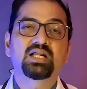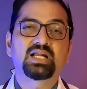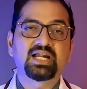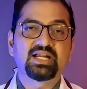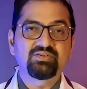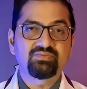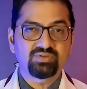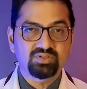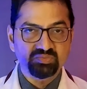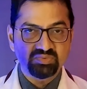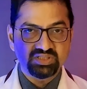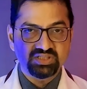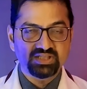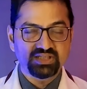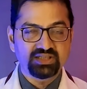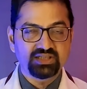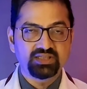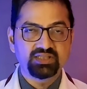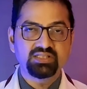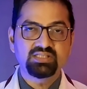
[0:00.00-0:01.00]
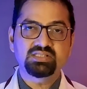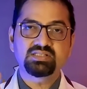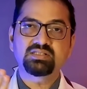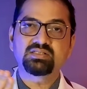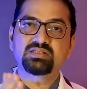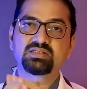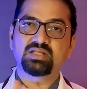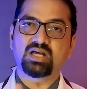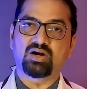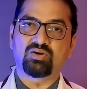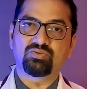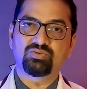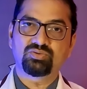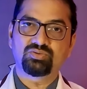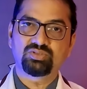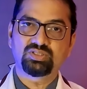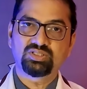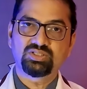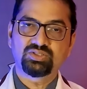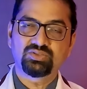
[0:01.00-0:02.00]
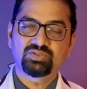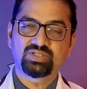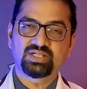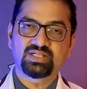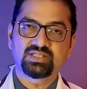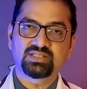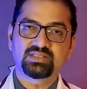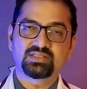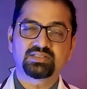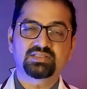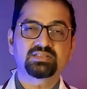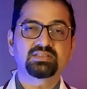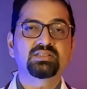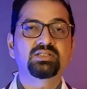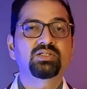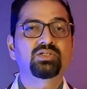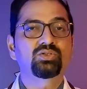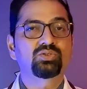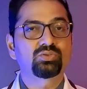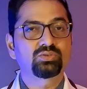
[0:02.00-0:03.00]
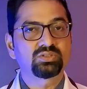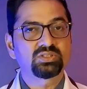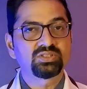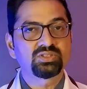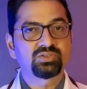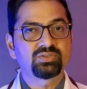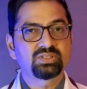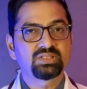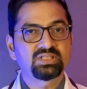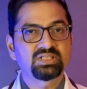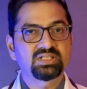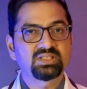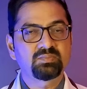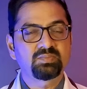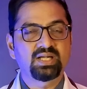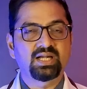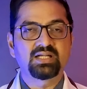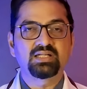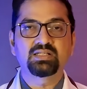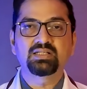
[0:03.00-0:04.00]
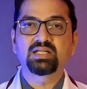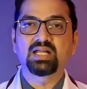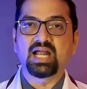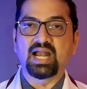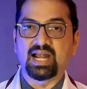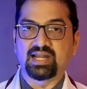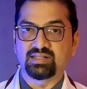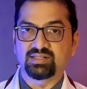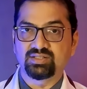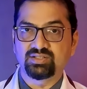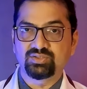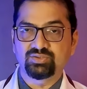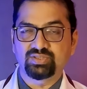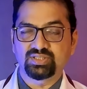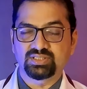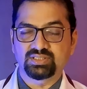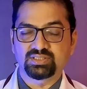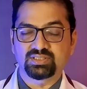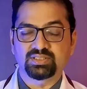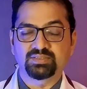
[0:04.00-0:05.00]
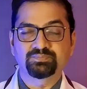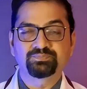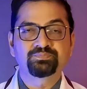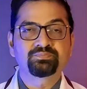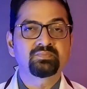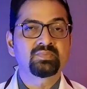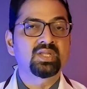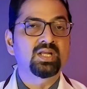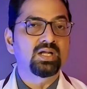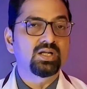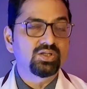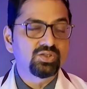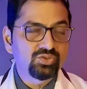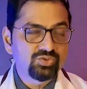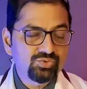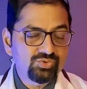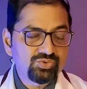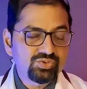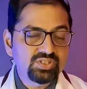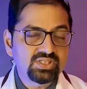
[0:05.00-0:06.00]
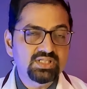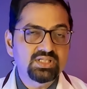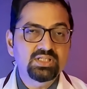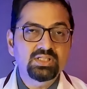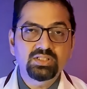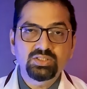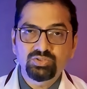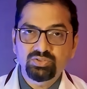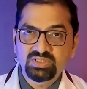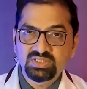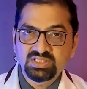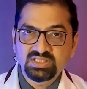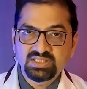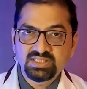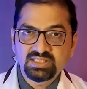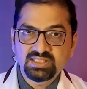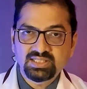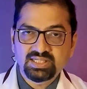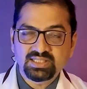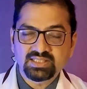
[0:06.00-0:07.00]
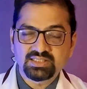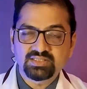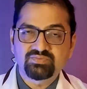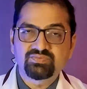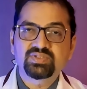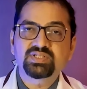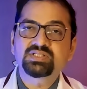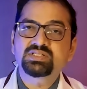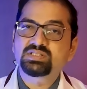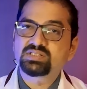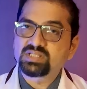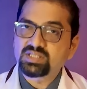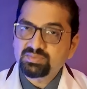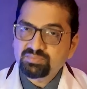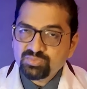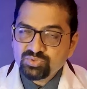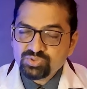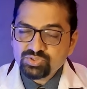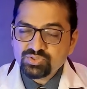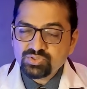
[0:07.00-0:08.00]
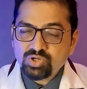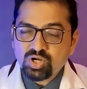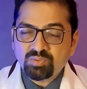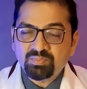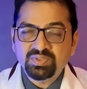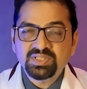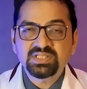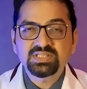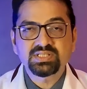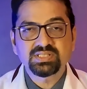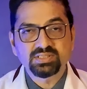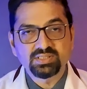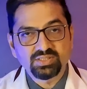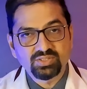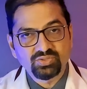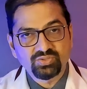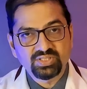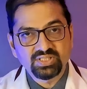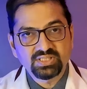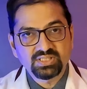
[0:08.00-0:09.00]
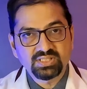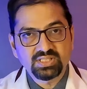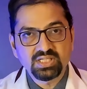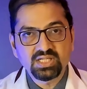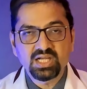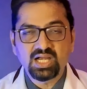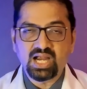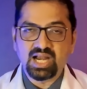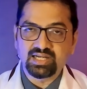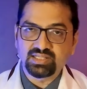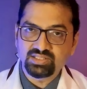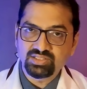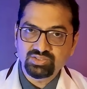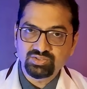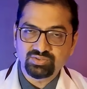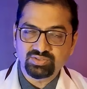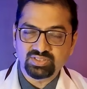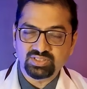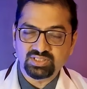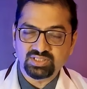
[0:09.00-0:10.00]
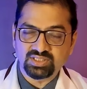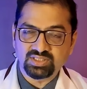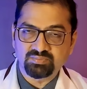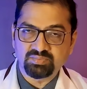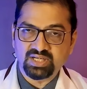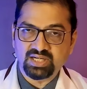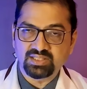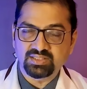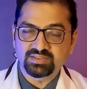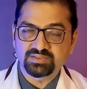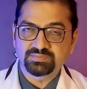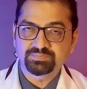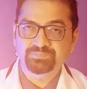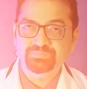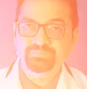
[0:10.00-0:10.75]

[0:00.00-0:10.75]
right from the kidneys down to the ureters to the urinary bladder and the urethra. Usually, urinary tract infections are most commonest in the urethra and the urinary bladder.